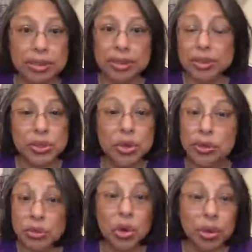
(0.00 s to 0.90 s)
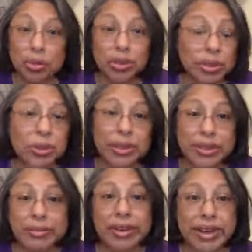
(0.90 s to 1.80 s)
There's no normal to it
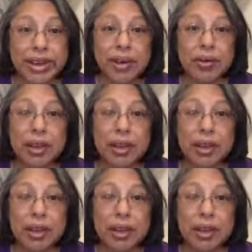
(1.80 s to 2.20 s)
right now.